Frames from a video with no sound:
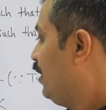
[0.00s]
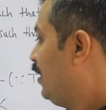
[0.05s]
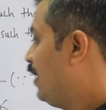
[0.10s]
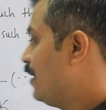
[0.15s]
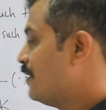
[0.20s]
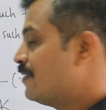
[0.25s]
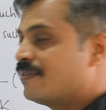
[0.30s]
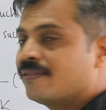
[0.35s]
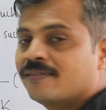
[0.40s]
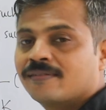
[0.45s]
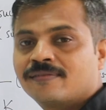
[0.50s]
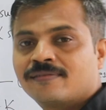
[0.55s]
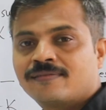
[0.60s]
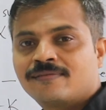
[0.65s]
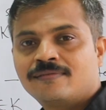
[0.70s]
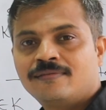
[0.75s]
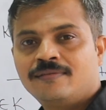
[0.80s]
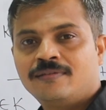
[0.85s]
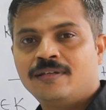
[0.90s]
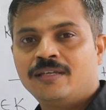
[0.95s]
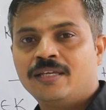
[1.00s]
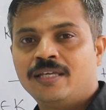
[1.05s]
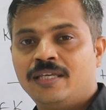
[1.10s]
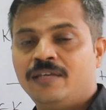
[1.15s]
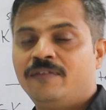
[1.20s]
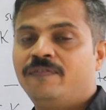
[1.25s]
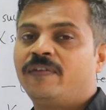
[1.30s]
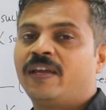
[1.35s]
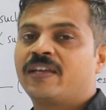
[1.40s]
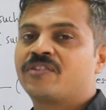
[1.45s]
the cases,
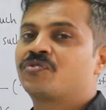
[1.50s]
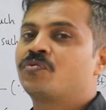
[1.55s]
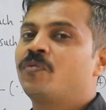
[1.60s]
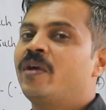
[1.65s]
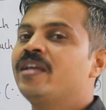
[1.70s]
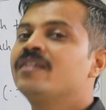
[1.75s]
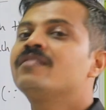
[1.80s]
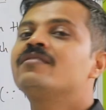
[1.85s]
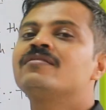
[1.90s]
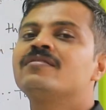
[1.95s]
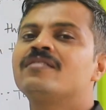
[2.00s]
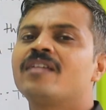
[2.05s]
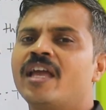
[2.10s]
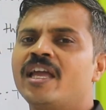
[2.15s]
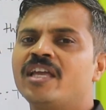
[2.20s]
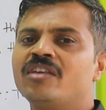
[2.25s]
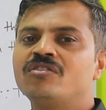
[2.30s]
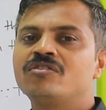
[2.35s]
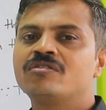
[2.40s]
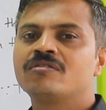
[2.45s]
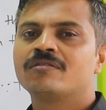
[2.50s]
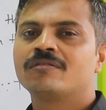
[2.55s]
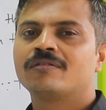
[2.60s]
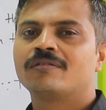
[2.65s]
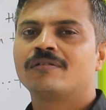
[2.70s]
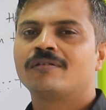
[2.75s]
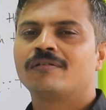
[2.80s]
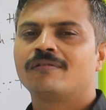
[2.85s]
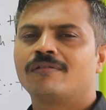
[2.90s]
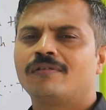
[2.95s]
if XY is in H
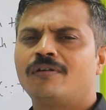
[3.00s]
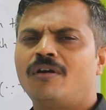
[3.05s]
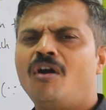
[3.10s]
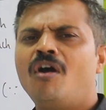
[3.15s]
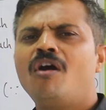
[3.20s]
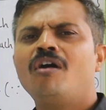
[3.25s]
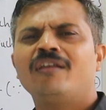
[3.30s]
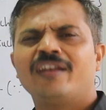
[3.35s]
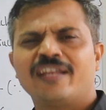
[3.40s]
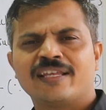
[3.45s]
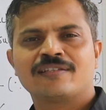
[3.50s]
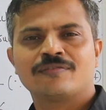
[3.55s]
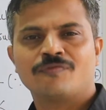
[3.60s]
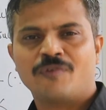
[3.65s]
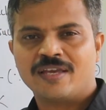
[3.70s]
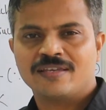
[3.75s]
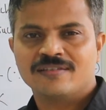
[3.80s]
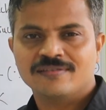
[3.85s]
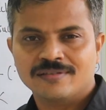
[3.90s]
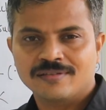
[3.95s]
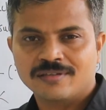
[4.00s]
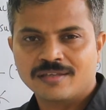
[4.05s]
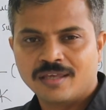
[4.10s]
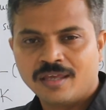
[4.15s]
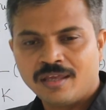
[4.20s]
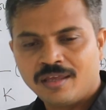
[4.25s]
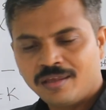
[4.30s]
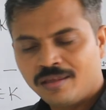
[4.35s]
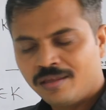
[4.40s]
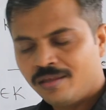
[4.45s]
or XY is in
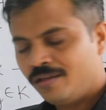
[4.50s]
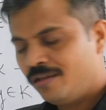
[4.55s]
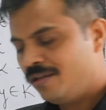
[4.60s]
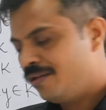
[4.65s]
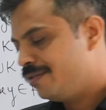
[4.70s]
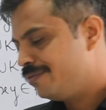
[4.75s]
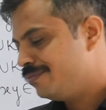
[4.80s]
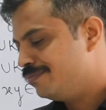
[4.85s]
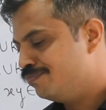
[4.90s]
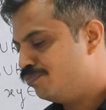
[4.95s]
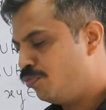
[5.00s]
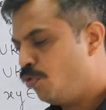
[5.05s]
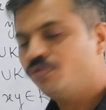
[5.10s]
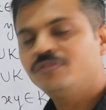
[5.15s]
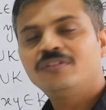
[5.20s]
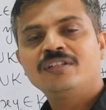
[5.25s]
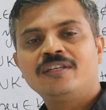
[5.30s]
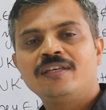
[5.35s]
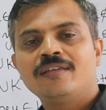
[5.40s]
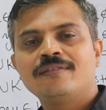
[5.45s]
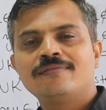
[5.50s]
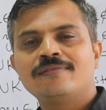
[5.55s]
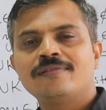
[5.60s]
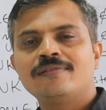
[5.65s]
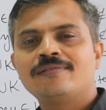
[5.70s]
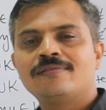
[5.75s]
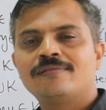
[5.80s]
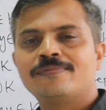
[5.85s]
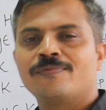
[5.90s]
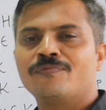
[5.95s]
K, in both the
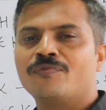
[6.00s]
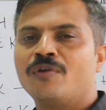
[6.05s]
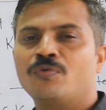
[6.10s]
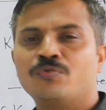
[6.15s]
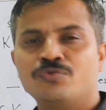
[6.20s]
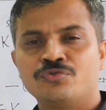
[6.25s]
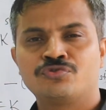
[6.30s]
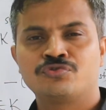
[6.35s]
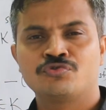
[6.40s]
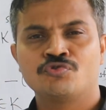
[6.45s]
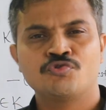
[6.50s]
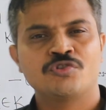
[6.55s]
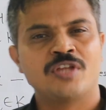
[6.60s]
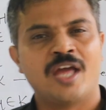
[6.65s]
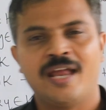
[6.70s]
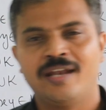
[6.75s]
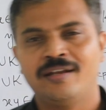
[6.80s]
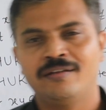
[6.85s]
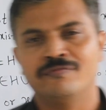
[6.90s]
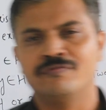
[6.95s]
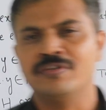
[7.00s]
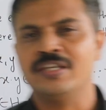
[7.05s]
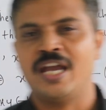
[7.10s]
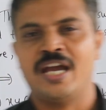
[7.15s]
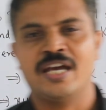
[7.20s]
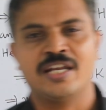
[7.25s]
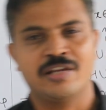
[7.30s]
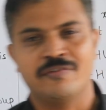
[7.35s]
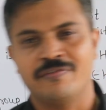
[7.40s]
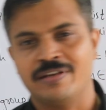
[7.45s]
cases we have to show that we
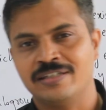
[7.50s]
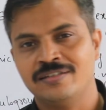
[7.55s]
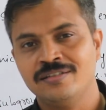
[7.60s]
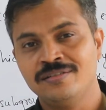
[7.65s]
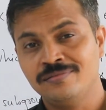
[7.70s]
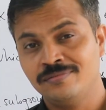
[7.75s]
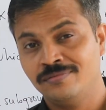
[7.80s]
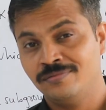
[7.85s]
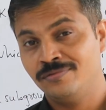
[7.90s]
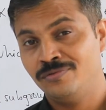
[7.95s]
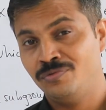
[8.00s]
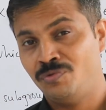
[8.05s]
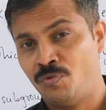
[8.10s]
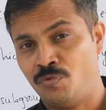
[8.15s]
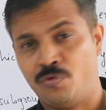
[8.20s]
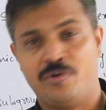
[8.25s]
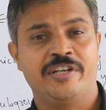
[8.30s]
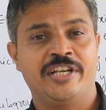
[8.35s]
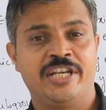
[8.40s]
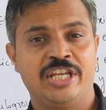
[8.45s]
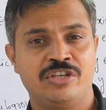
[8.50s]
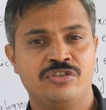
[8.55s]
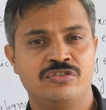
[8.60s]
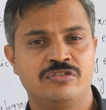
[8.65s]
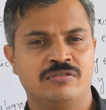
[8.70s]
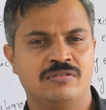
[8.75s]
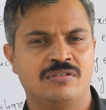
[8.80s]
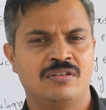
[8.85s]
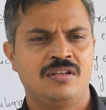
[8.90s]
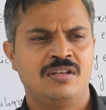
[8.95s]
arrive at a
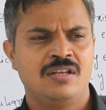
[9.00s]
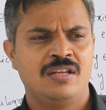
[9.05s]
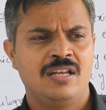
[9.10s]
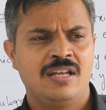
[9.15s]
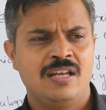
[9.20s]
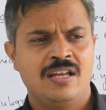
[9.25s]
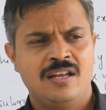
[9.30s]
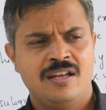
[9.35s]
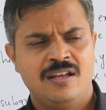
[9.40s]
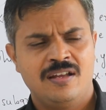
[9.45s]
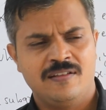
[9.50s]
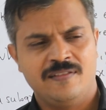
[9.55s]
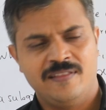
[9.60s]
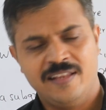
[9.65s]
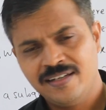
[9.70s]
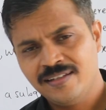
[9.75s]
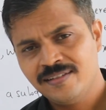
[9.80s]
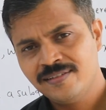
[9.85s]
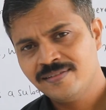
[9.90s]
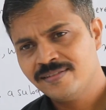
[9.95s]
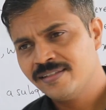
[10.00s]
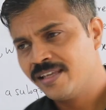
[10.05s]
contradiction. Let us